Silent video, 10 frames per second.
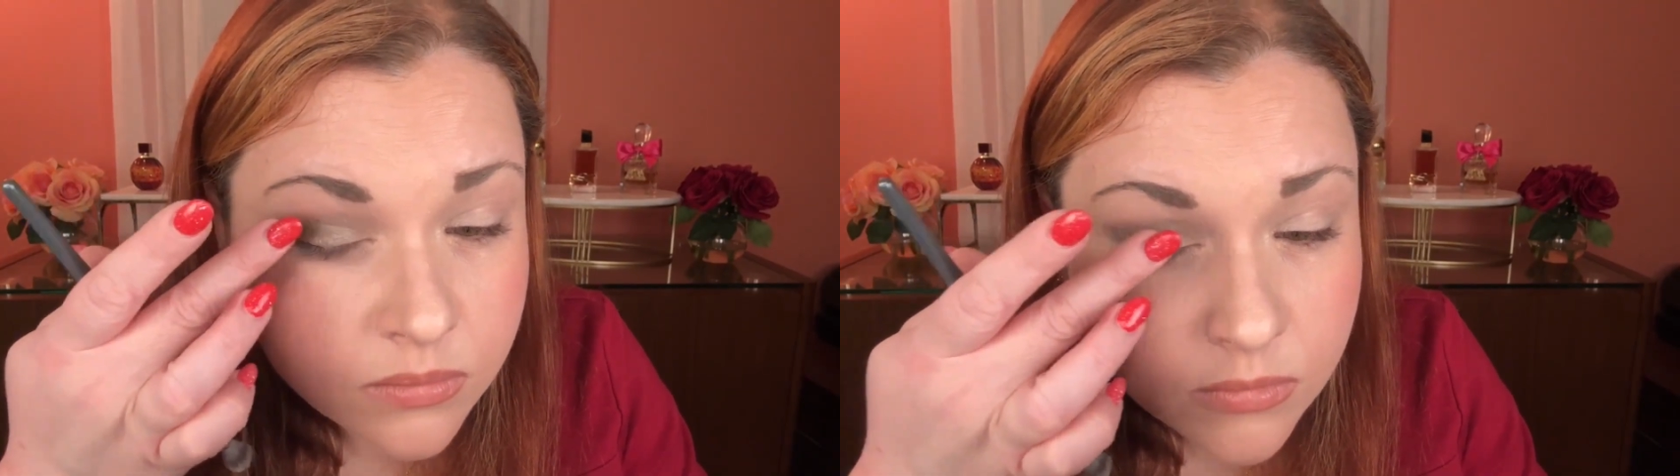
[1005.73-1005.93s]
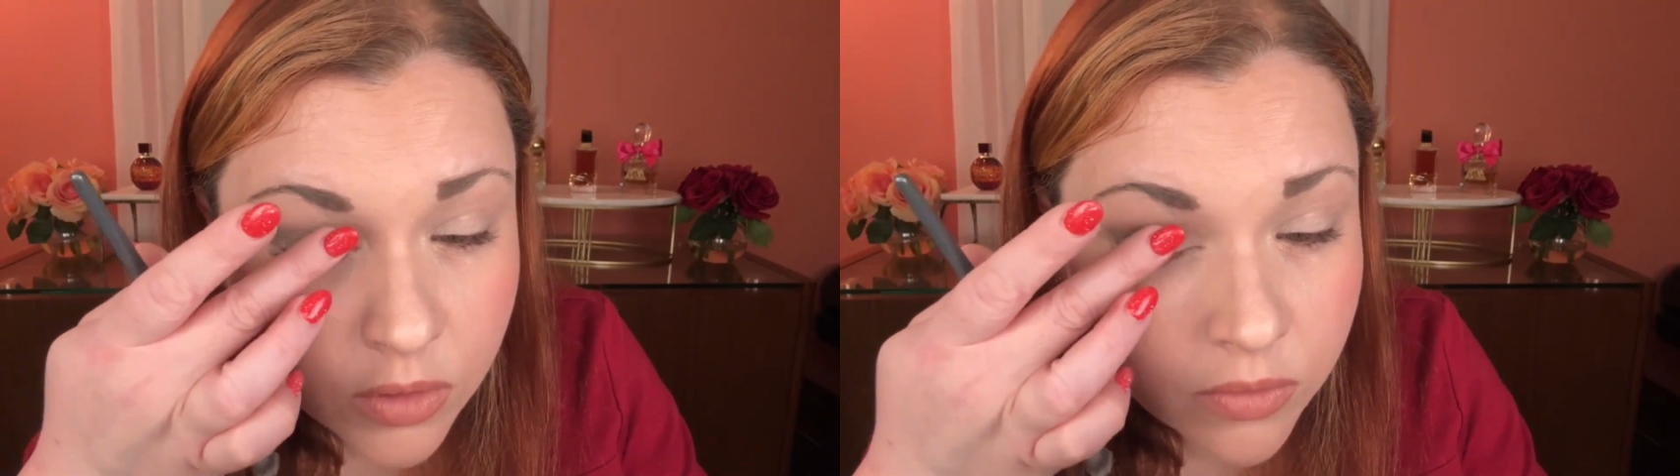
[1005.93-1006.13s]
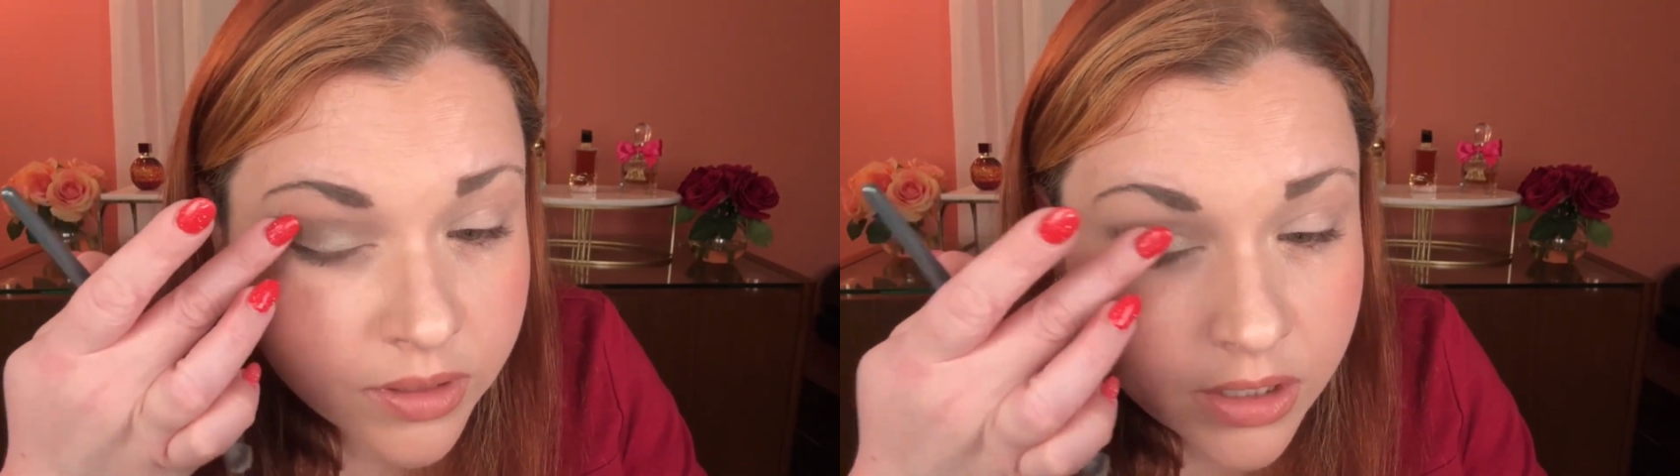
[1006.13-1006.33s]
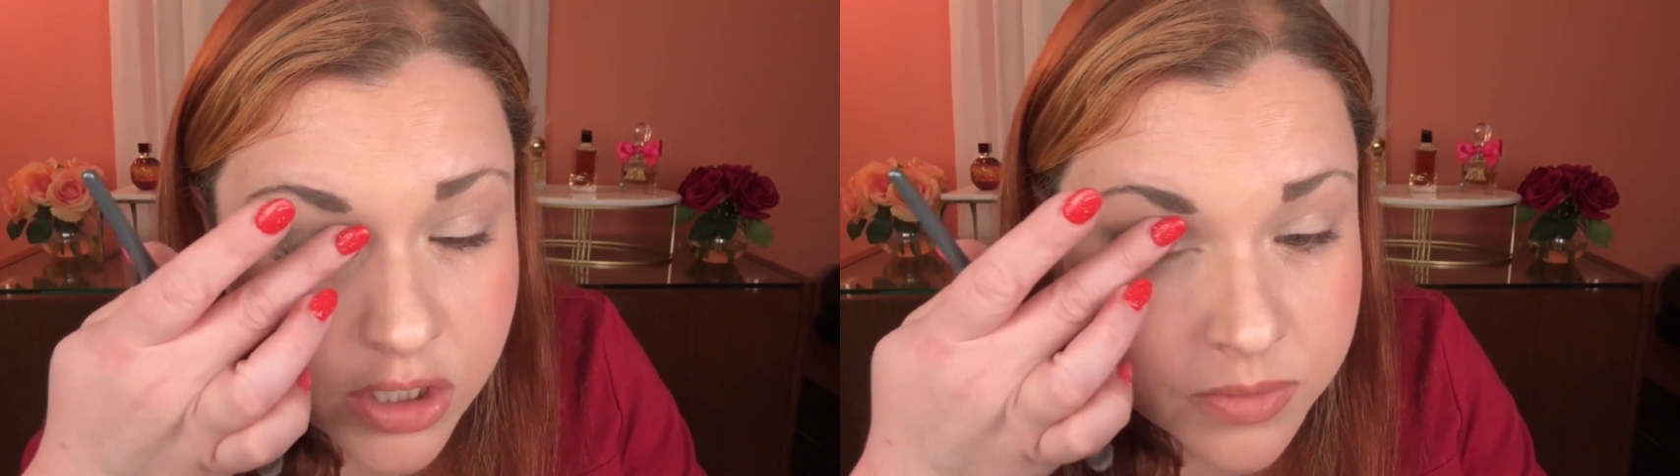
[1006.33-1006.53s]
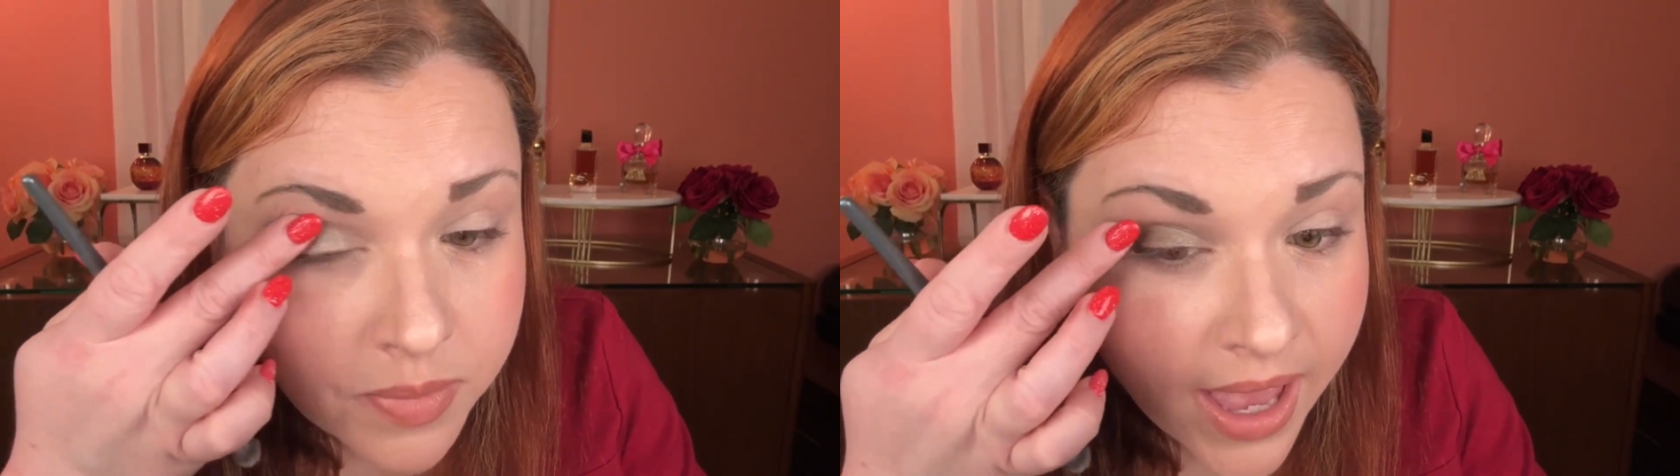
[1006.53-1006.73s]
So really
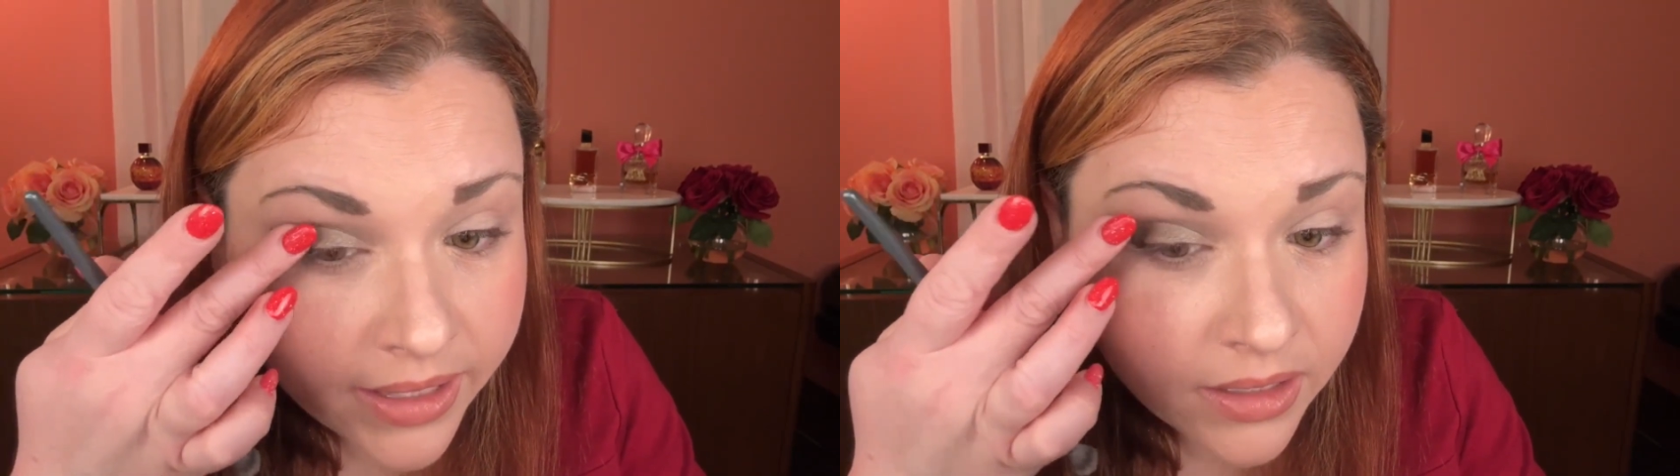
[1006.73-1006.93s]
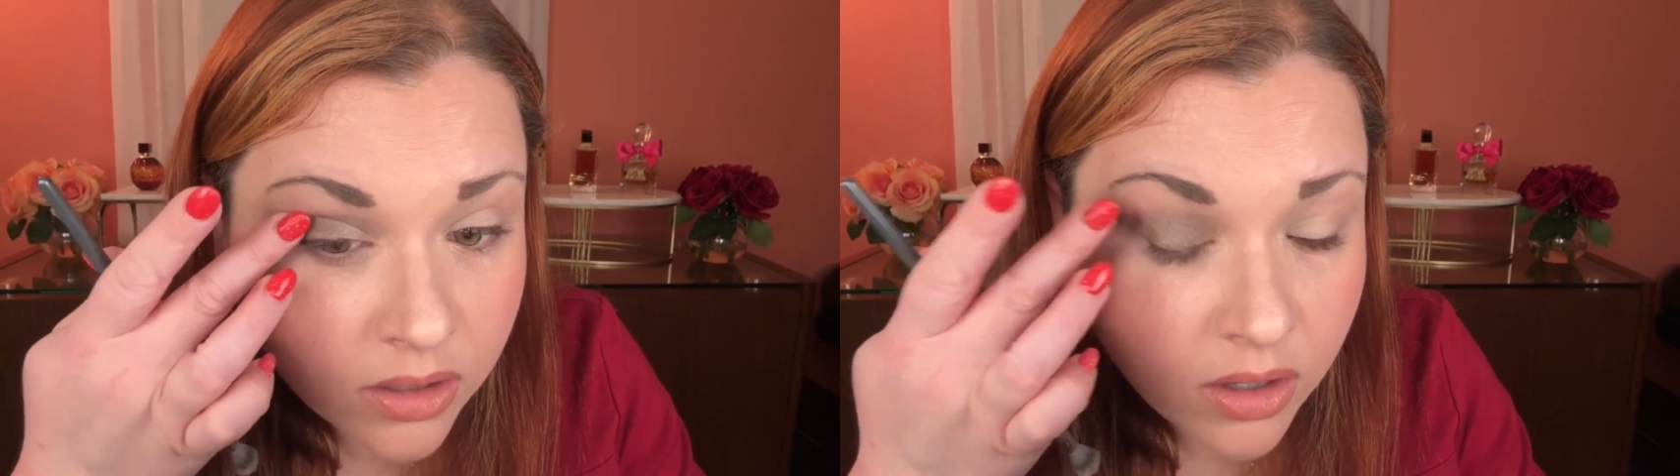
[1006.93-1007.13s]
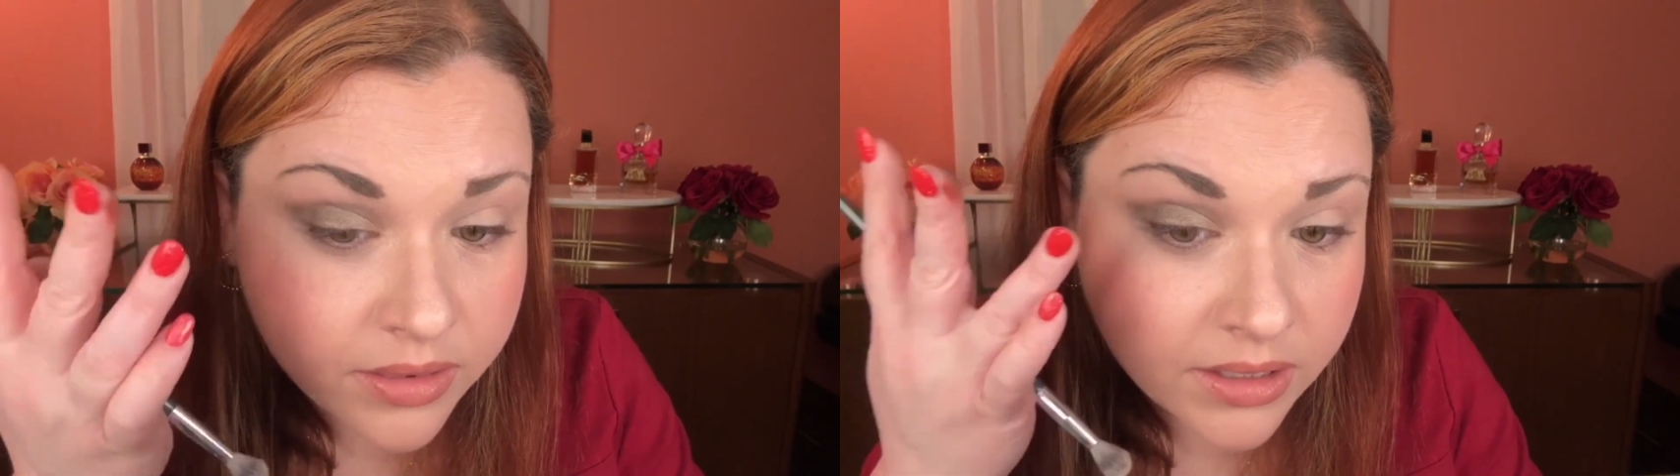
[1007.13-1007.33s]
just packing it on